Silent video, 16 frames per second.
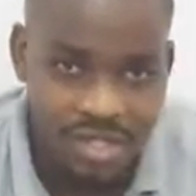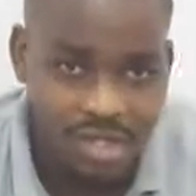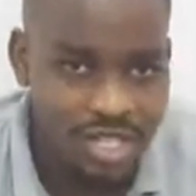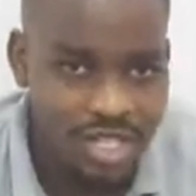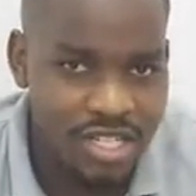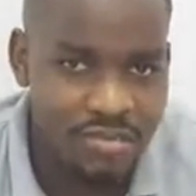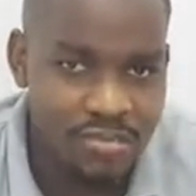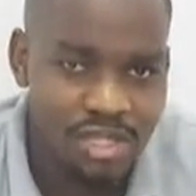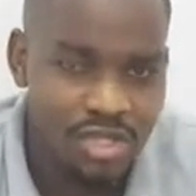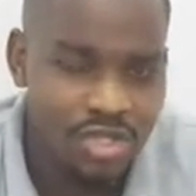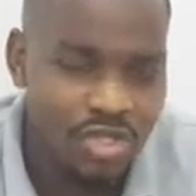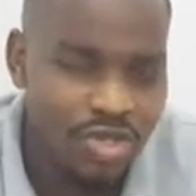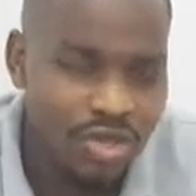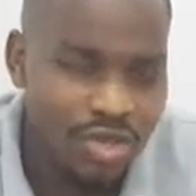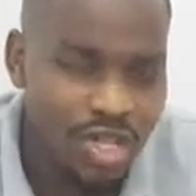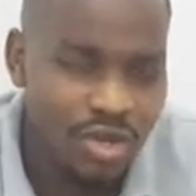trust me,
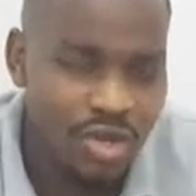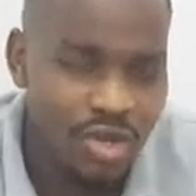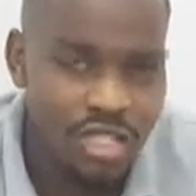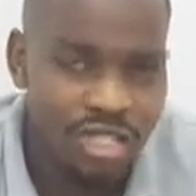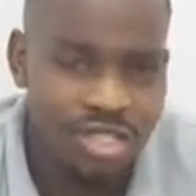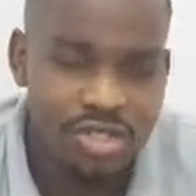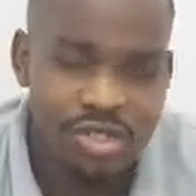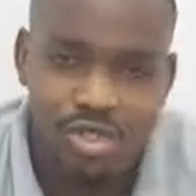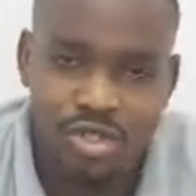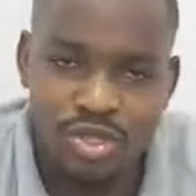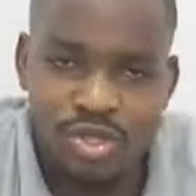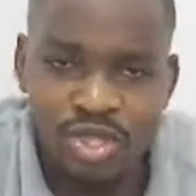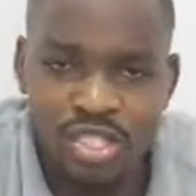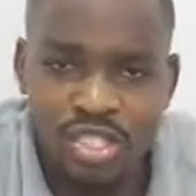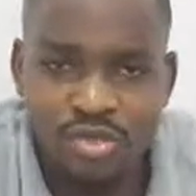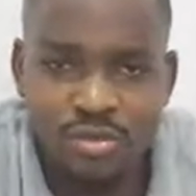you are going not
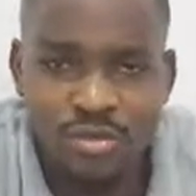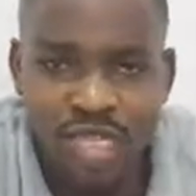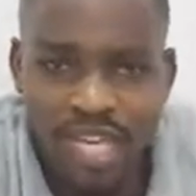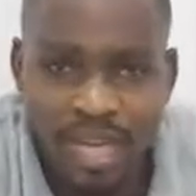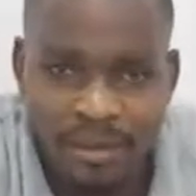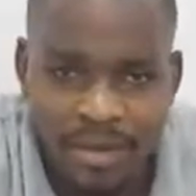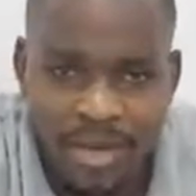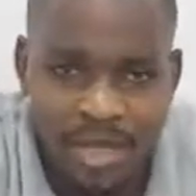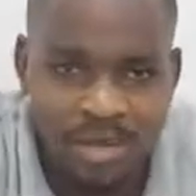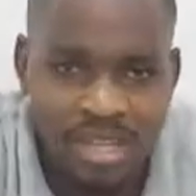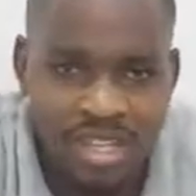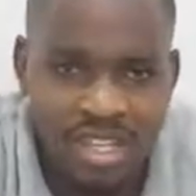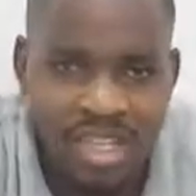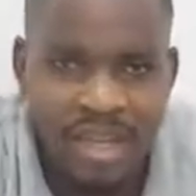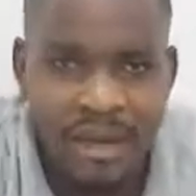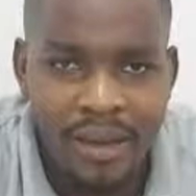only to become
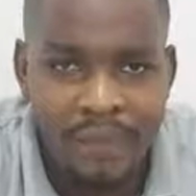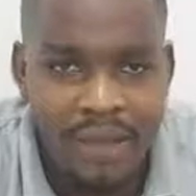healthy,